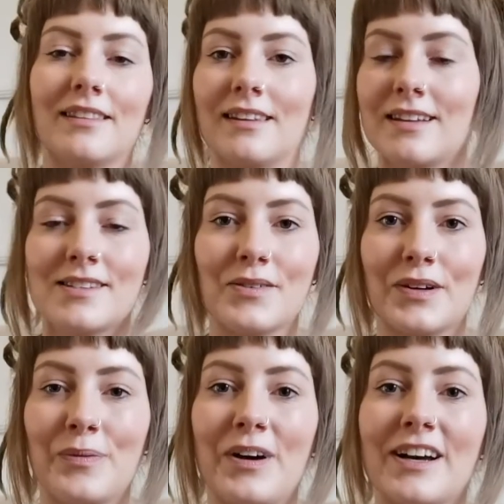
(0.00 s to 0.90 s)
That's not going
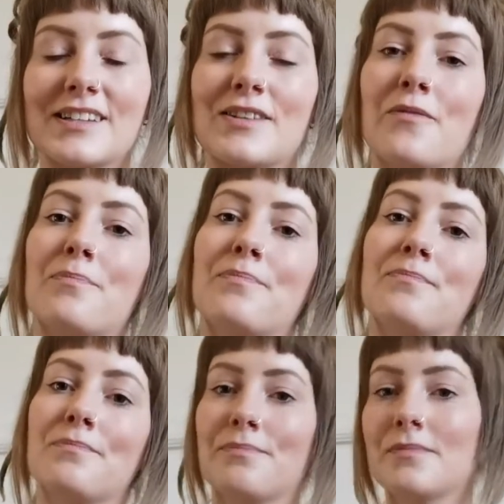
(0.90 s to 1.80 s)
to work. So
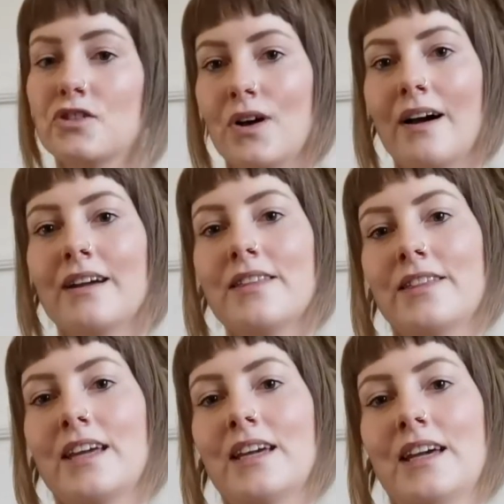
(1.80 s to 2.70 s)
try
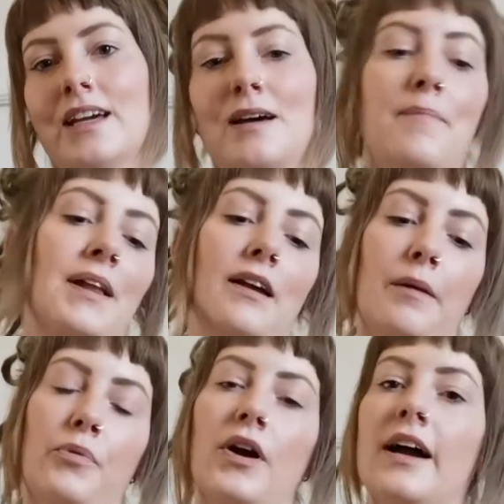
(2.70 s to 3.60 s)
thinking a bit
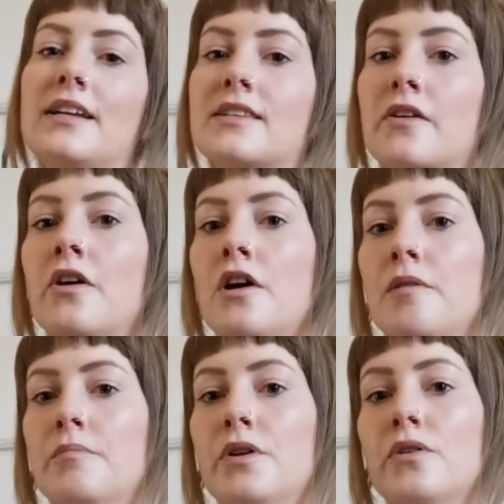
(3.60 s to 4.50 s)
like prey. So
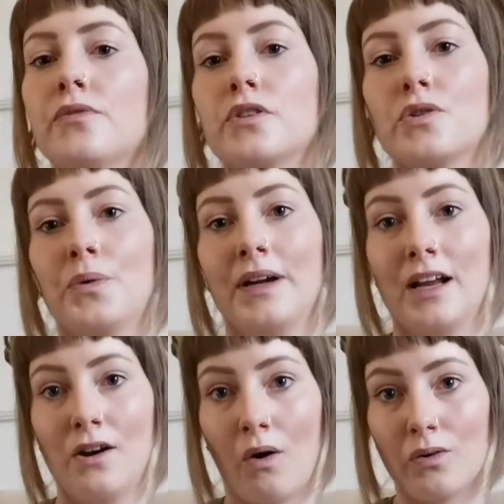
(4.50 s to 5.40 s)
move the toy
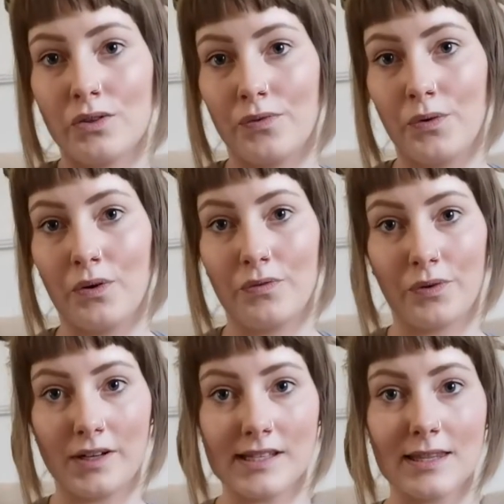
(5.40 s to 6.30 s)
along the floor in
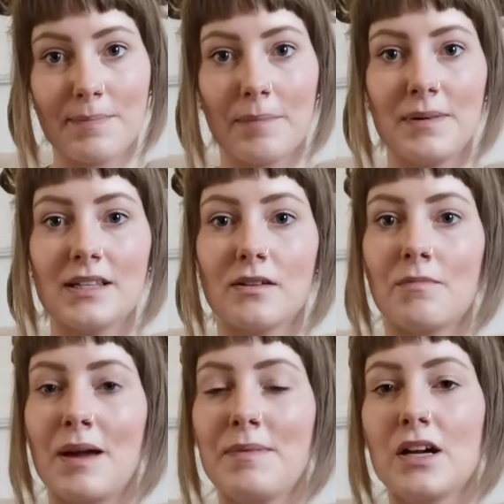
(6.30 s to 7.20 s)
front of the puppy. So
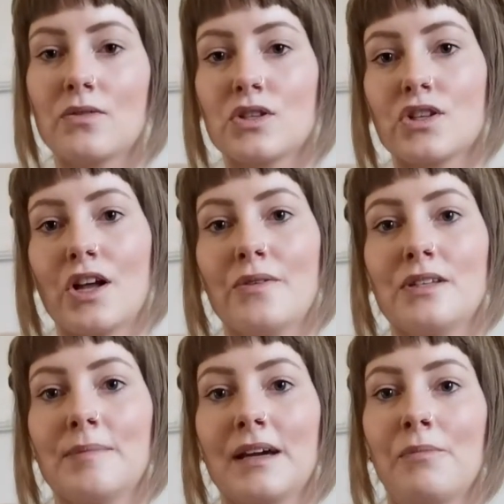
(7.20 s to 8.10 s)
maybe go slow
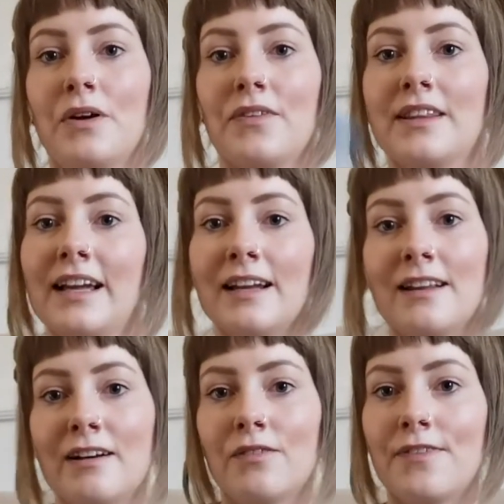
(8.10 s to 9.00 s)
to begin with, and then a
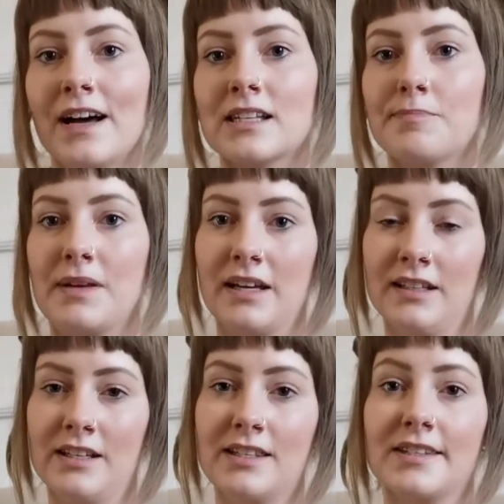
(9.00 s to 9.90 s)
little fast bit,
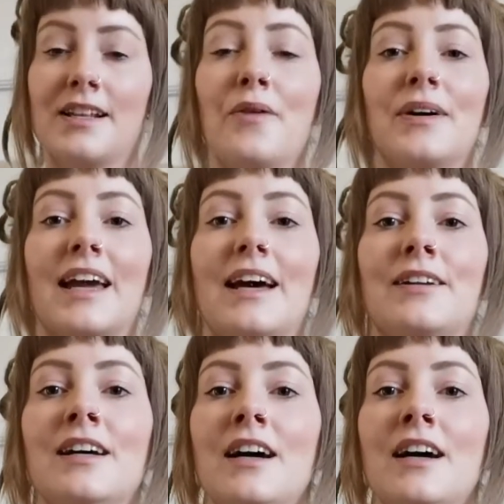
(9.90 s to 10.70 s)
and then slow again.